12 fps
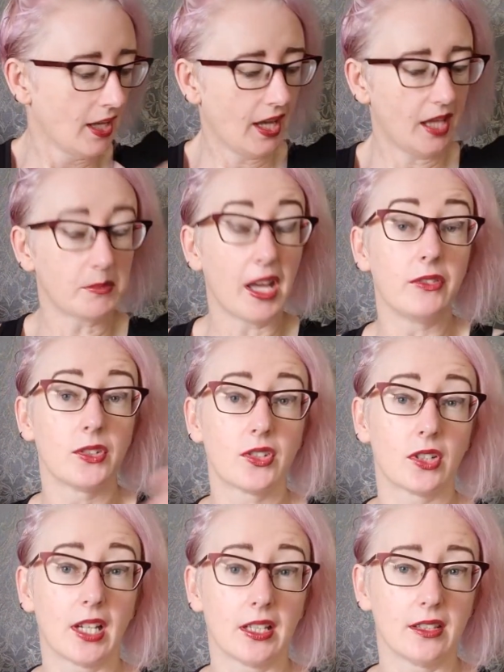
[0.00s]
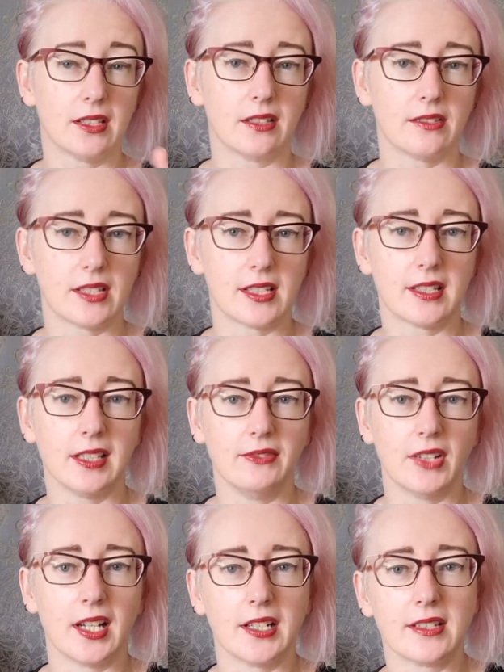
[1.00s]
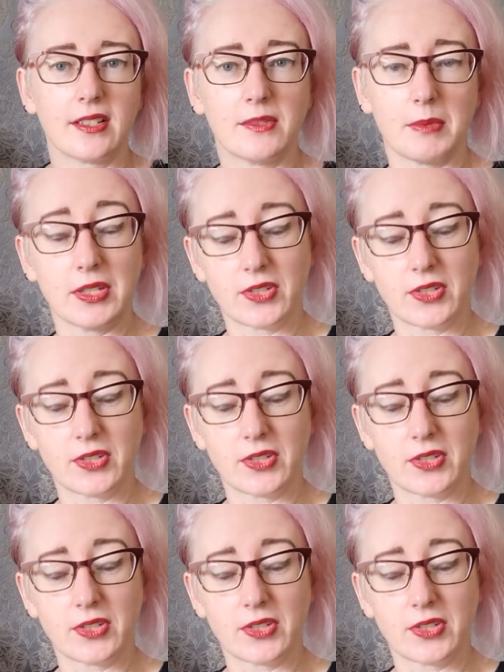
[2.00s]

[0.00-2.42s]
I've also cut the sleeve linings as well.